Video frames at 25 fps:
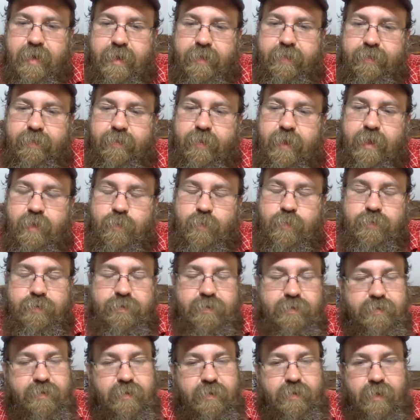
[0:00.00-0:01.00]
I think with
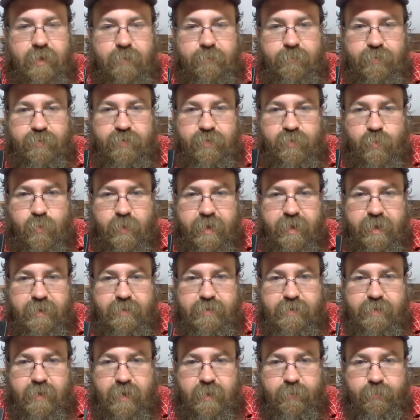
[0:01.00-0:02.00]
just a couple
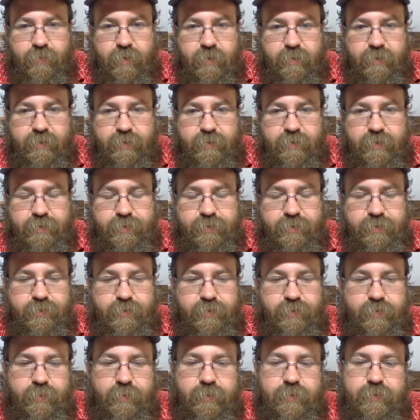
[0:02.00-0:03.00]
tweaks that I'm probably going to do
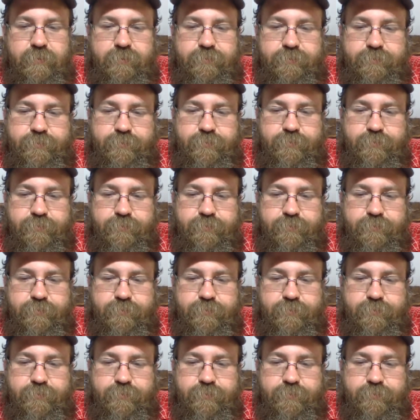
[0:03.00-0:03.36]
to it,